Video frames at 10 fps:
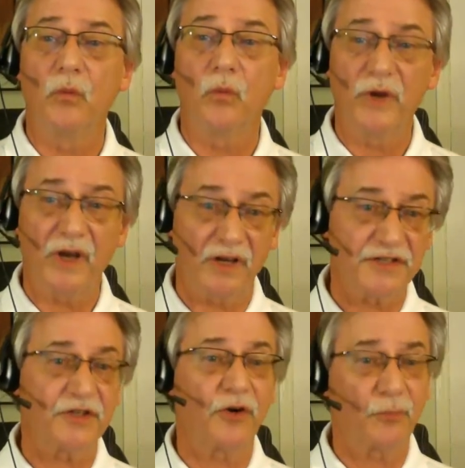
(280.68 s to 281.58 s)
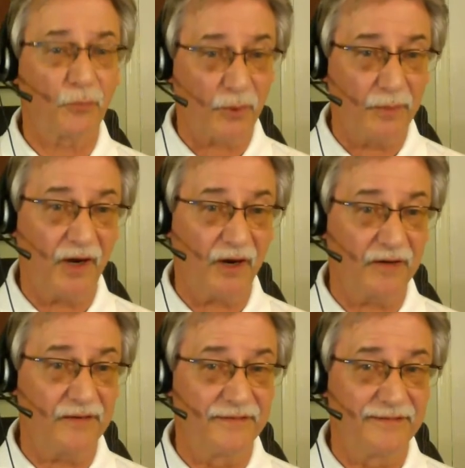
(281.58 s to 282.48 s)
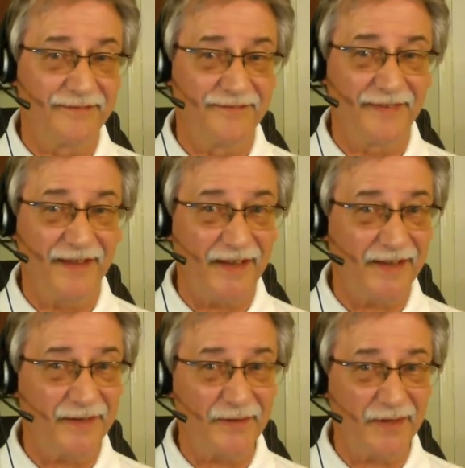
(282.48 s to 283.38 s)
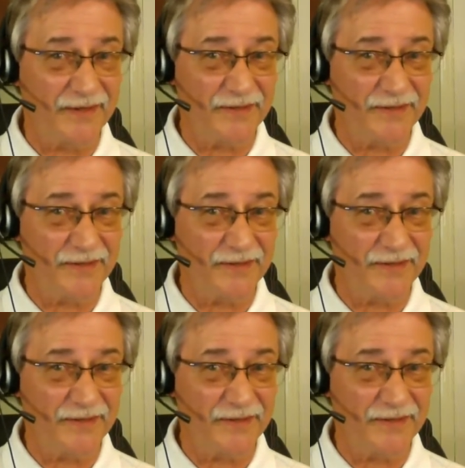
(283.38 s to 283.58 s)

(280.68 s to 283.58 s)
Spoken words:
We also prepared. And